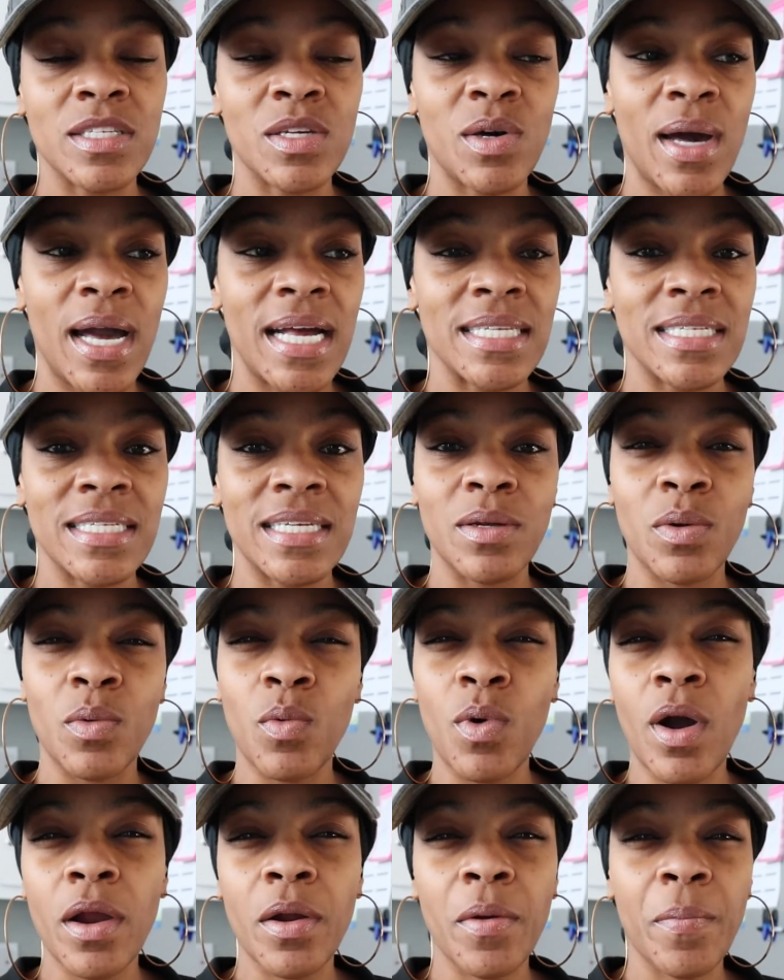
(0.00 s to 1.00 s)
So I had to get a
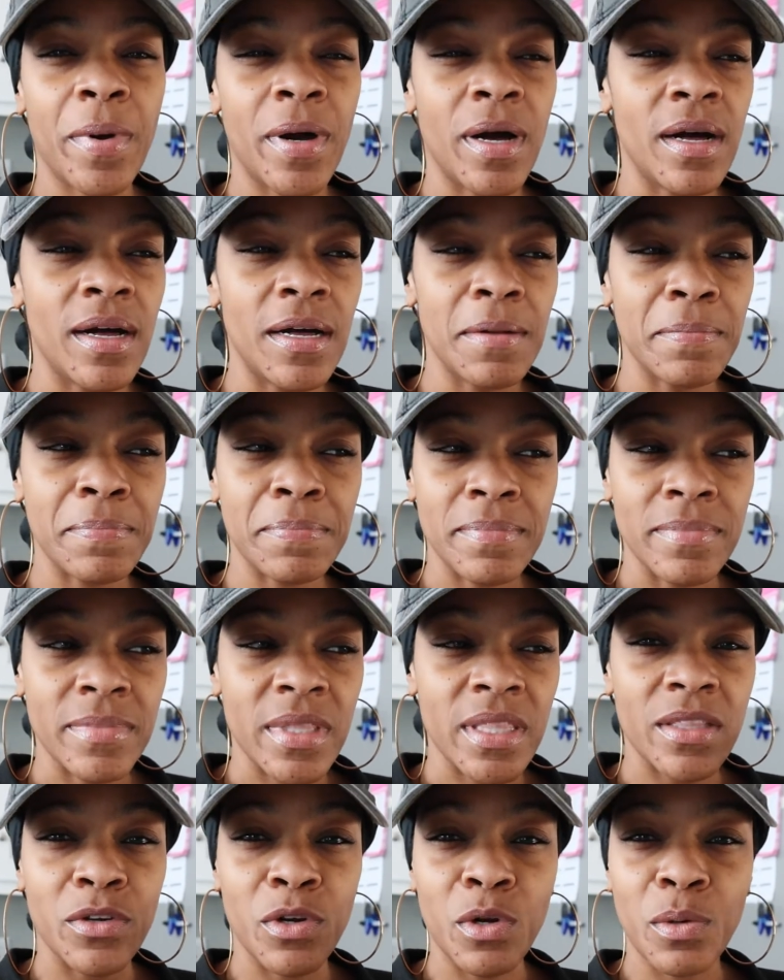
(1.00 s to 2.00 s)
water pump,
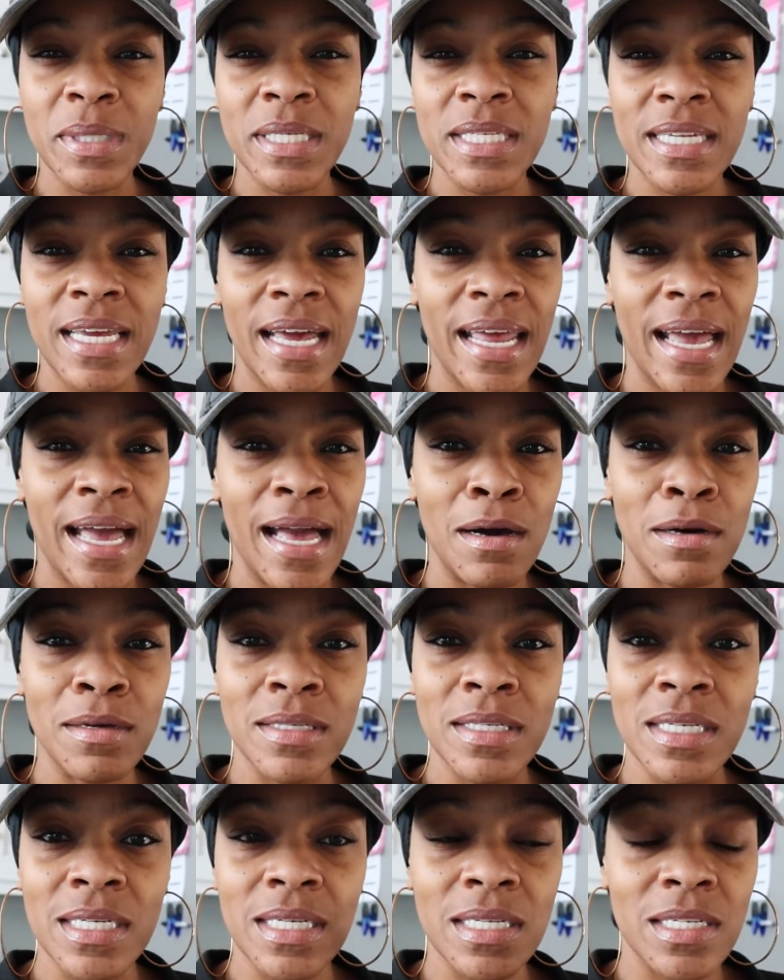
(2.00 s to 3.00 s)
thermostat
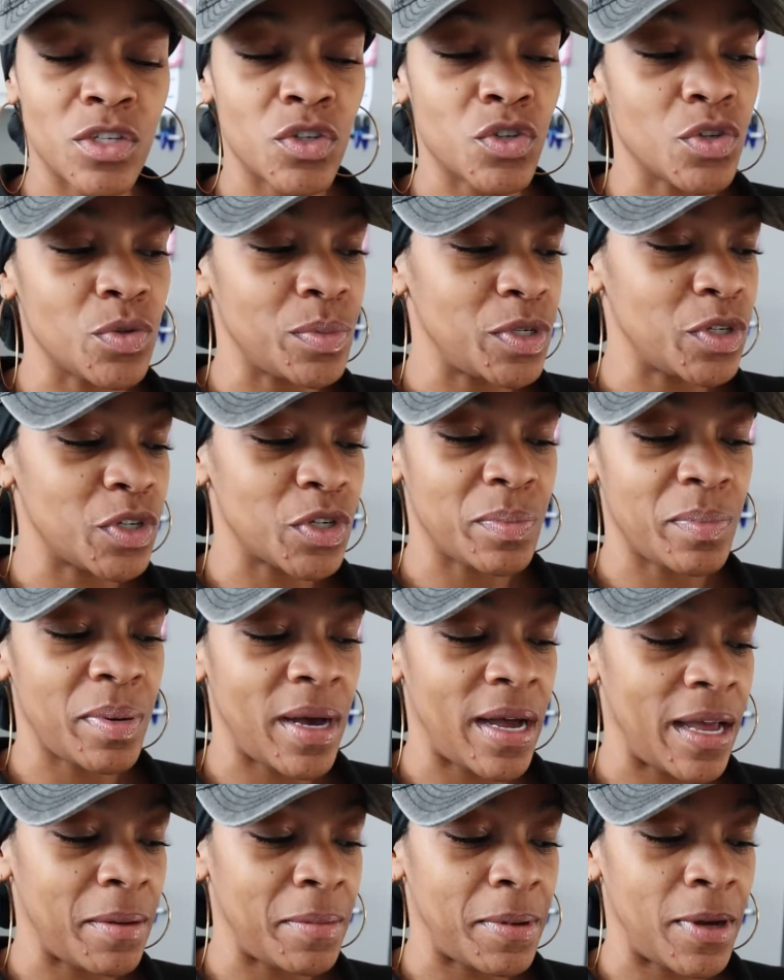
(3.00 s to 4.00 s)
housing, distribution
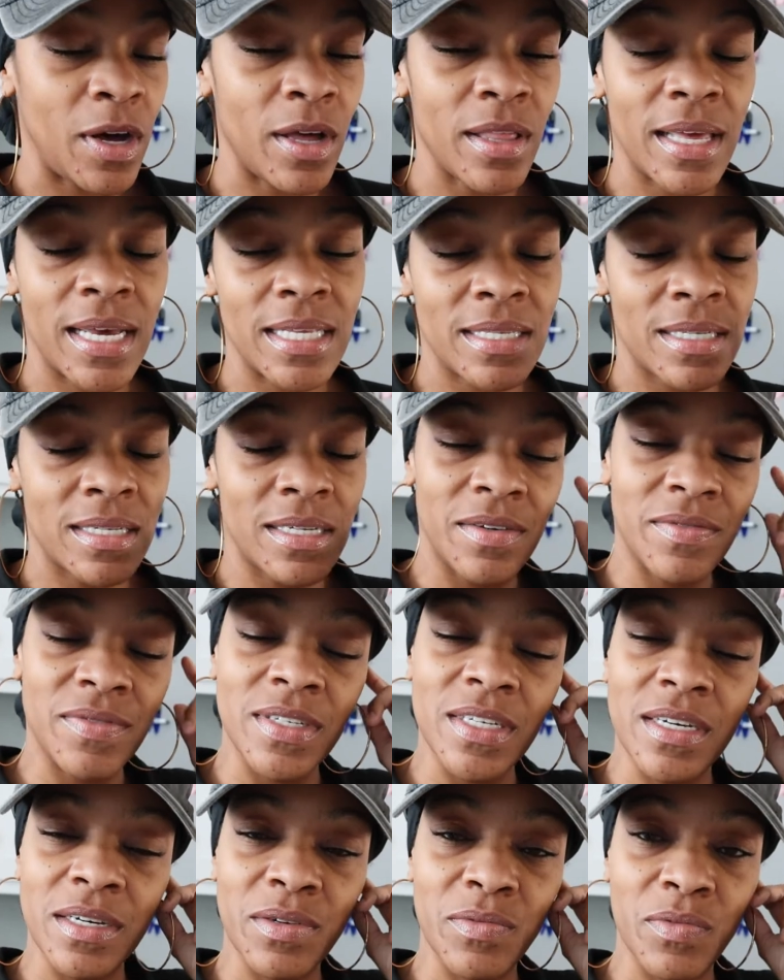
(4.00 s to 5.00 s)
pipe, all that stuff
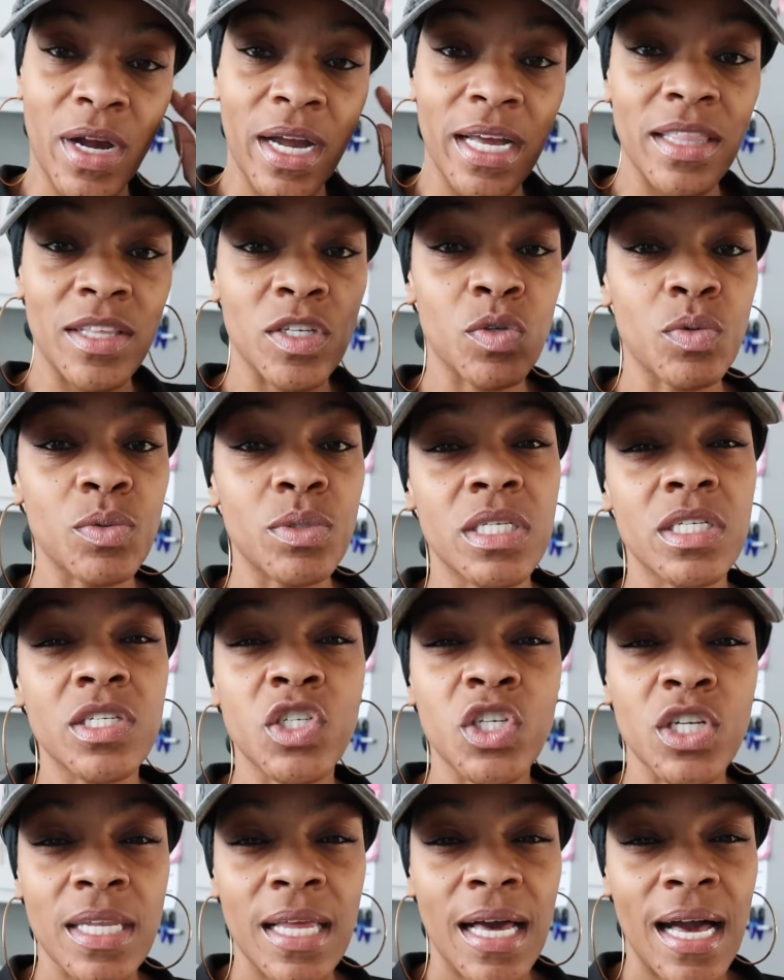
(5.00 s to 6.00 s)
done, right? This was in
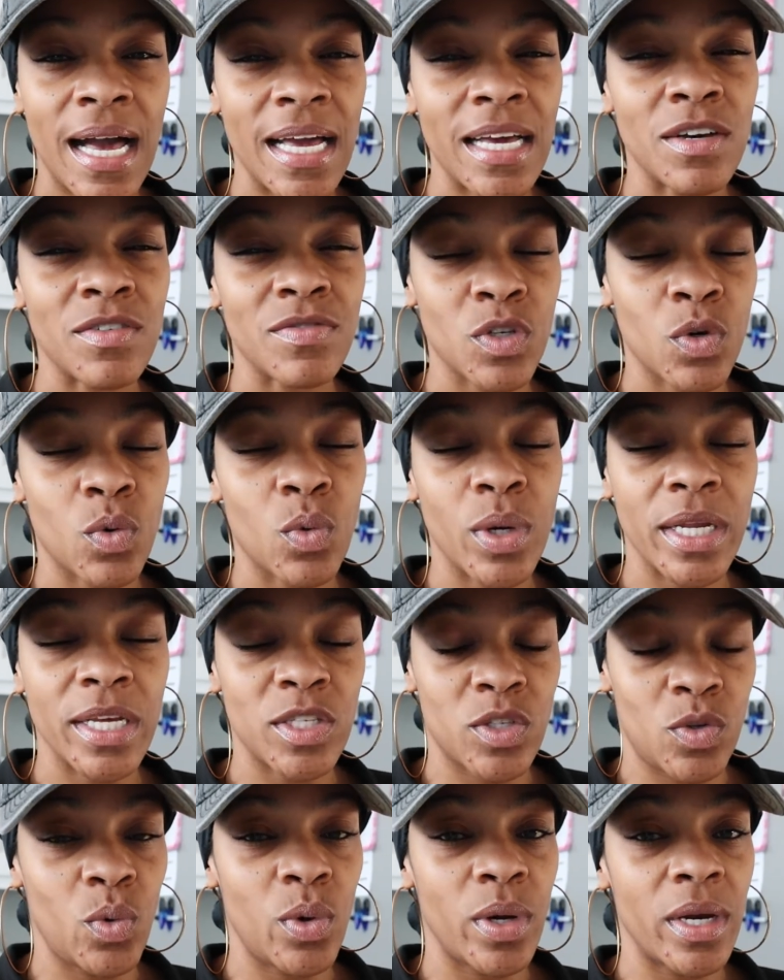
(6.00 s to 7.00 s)
July of
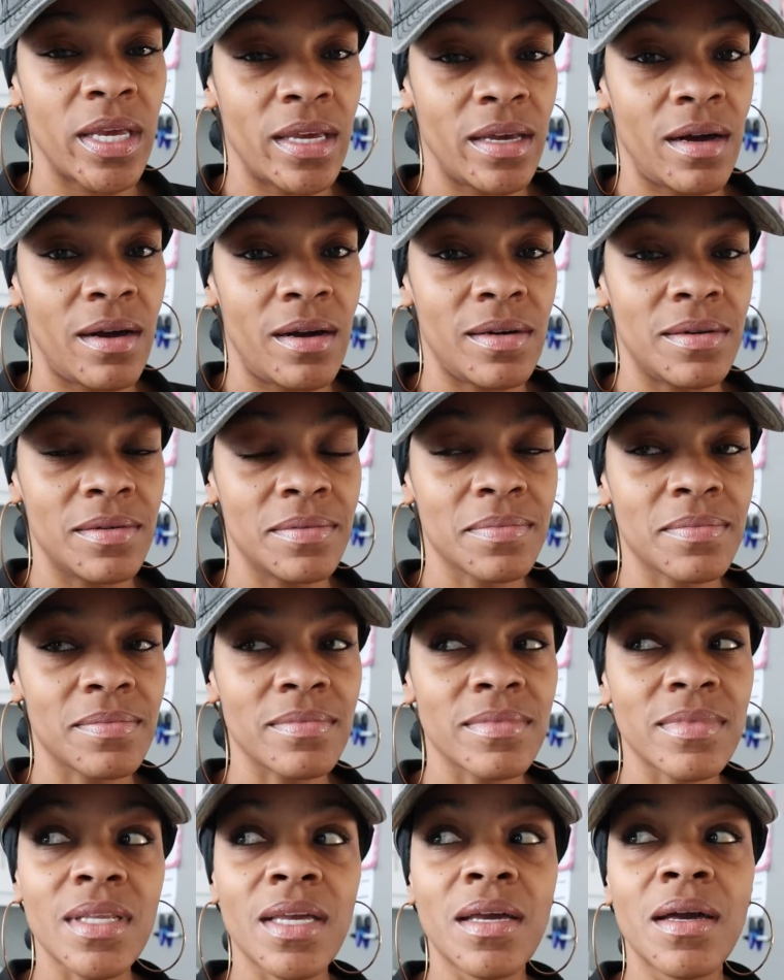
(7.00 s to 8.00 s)
2020, y'all.
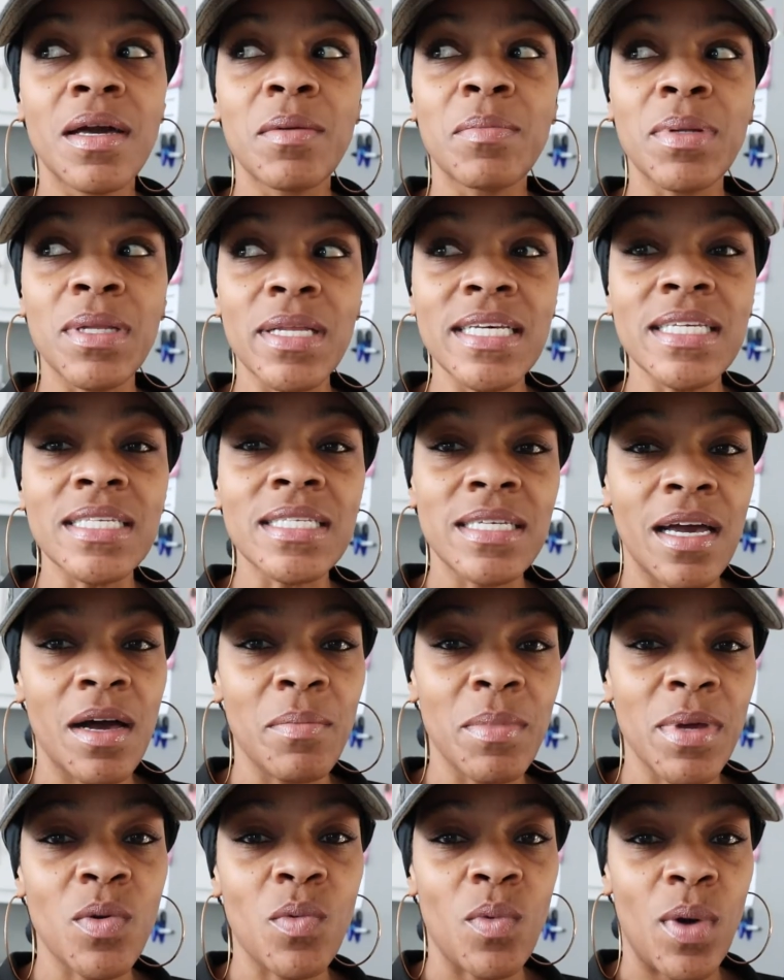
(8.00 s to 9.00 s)
Please tell
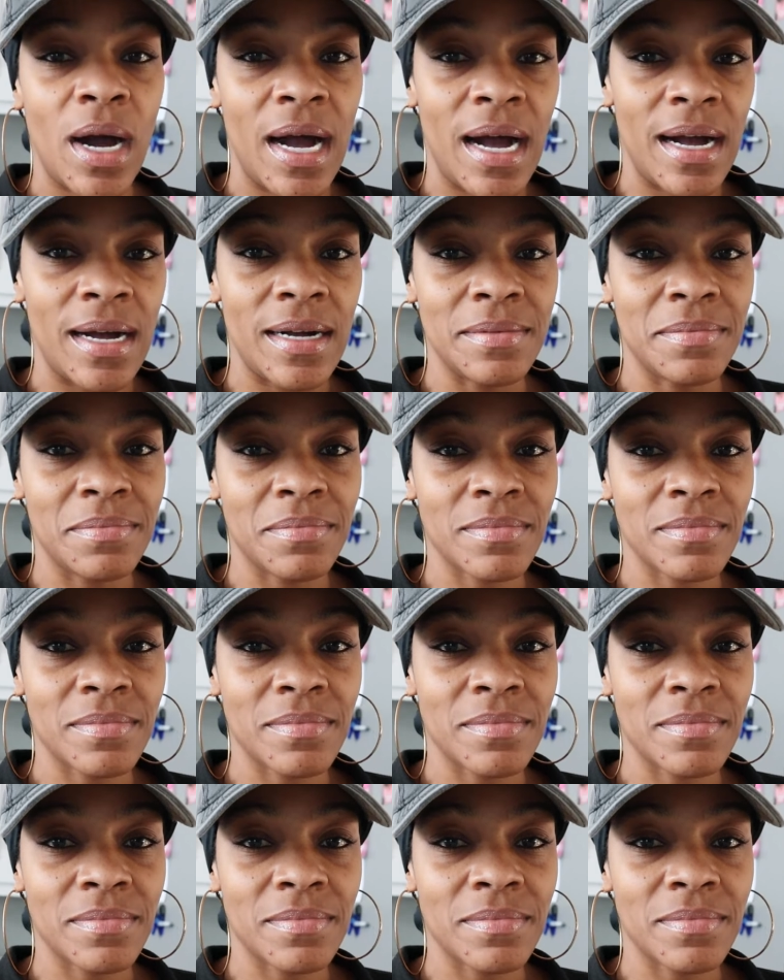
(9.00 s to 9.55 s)
me why